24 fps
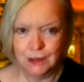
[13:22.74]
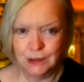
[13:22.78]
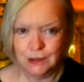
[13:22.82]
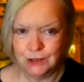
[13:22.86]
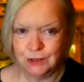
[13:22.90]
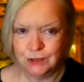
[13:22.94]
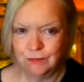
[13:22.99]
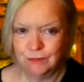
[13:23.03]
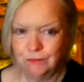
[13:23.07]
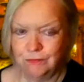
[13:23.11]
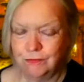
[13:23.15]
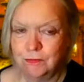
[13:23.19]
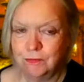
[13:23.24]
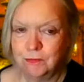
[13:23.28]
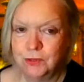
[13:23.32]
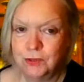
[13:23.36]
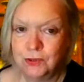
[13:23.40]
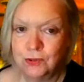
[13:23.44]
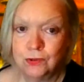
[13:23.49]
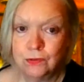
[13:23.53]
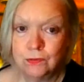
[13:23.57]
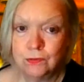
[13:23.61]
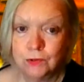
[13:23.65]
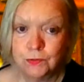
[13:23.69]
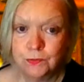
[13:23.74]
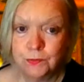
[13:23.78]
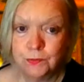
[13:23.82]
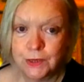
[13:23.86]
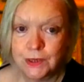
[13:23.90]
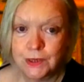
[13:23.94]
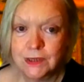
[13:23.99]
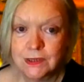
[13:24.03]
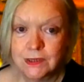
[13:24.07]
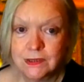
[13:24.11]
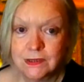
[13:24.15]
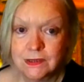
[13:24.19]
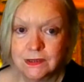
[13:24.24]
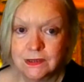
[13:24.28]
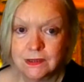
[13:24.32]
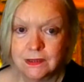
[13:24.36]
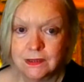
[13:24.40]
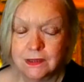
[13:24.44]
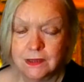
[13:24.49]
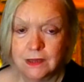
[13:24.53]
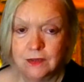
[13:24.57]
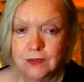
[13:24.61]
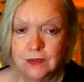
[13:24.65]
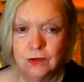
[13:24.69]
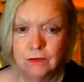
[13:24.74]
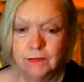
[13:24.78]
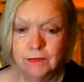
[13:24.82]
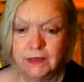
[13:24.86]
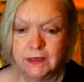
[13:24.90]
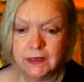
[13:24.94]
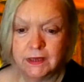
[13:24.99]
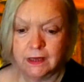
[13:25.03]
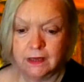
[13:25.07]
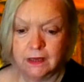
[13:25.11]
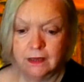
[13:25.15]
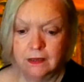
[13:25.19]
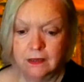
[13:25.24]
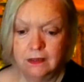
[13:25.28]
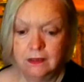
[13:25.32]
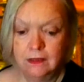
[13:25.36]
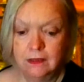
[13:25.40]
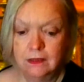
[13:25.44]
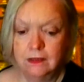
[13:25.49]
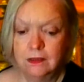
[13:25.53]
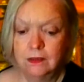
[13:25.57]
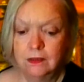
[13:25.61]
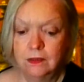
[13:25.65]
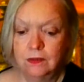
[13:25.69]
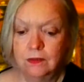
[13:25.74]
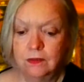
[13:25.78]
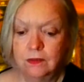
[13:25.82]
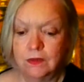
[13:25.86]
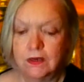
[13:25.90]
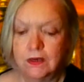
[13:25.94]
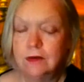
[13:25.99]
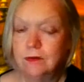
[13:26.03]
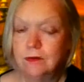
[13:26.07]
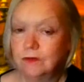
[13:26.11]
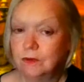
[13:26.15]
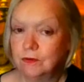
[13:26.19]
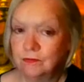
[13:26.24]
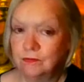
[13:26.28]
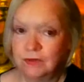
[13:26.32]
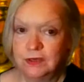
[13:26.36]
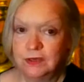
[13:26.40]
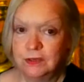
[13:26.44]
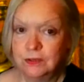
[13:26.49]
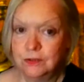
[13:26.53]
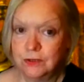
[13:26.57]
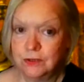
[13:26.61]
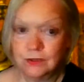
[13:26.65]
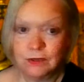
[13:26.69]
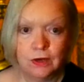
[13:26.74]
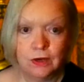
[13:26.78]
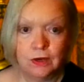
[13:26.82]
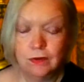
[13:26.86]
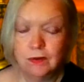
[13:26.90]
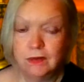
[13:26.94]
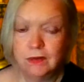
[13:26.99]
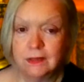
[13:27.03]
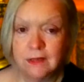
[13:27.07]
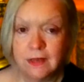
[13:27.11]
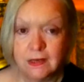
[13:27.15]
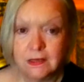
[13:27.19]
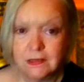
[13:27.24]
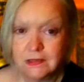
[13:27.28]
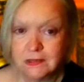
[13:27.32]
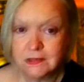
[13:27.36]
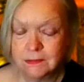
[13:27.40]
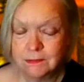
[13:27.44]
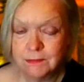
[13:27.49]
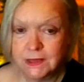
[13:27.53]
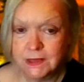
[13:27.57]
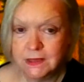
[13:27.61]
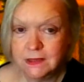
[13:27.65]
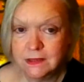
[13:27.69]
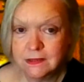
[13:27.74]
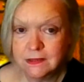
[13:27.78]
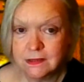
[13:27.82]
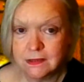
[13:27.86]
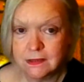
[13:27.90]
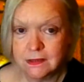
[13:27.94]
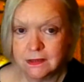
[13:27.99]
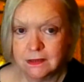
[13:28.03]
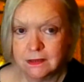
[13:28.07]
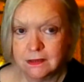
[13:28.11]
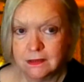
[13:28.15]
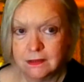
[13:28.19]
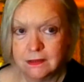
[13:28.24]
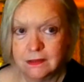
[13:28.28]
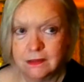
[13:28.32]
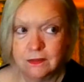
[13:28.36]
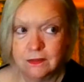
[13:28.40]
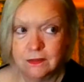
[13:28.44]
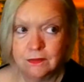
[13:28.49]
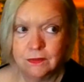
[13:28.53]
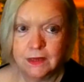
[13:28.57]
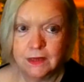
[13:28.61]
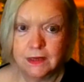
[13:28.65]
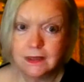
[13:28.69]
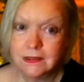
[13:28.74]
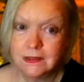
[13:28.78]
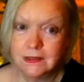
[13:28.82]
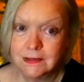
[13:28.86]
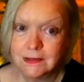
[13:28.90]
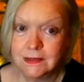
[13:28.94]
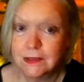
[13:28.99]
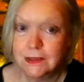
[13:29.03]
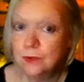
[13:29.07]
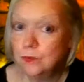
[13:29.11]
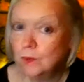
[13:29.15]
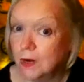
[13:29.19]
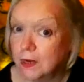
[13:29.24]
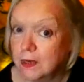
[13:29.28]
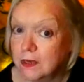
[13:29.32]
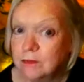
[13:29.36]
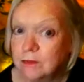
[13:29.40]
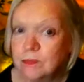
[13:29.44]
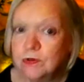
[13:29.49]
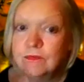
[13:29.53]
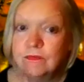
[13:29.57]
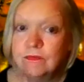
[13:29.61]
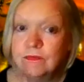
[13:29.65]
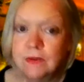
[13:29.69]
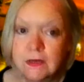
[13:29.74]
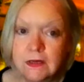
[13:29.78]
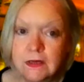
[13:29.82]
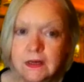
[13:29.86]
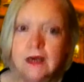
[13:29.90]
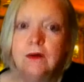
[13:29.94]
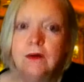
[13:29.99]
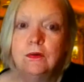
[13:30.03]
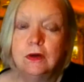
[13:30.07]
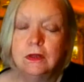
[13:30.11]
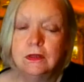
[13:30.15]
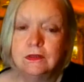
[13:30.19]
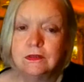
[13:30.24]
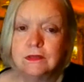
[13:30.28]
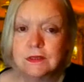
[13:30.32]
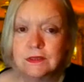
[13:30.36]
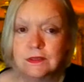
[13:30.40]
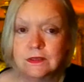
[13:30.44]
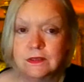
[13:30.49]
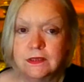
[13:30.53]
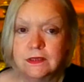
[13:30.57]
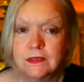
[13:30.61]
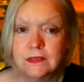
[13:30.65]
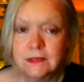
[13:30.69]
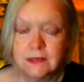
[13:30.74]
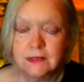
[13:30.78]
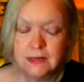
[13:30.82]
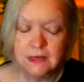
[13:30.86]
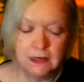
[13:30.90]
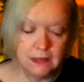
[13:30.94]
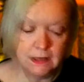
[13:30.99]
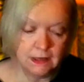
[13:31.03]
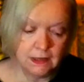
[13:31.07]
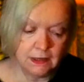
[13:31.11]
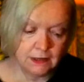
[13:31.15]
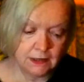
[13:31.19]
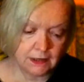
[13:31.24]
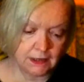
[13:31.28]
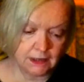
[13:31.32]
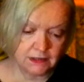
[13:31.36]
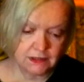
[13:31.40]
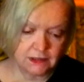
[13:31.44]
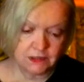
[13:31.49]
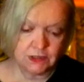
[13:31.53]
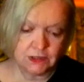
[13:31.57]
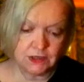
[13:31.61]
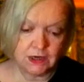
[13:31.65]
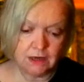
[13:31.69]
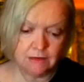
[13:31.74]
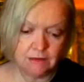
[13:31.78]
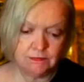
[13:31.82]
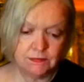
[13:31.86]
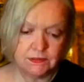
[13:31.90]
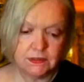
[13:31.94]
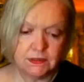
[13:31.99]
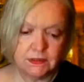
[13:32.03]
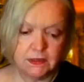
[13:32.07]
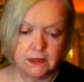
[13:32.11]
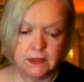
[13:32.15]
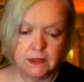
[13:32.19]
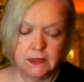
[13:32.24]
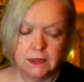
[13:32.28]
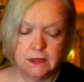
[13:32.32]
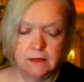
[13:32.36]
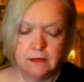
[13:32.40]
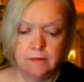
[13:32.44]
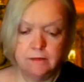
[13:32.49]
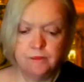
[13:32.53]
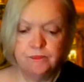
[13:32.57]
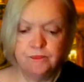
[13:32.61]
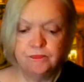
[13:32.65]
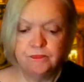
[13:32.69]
reaction from a normal person i normally get wow you reached your goal and that's amazing you know and i can see why you're moving now on to this next chapter